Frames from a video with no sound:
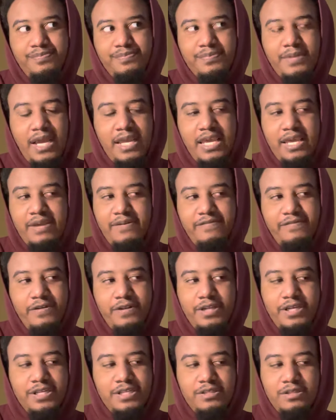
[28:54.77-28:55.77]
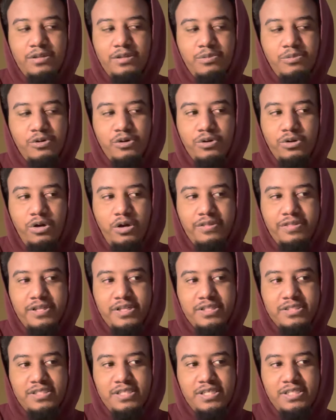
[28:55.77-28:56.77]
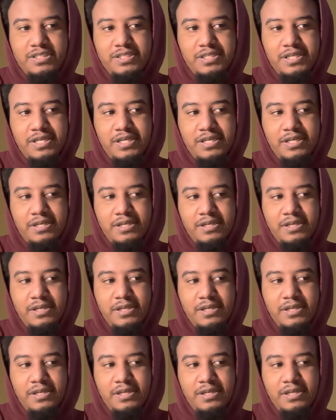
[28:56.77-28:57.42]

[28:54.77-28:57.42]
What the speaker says: I keep feeling the word authenticity.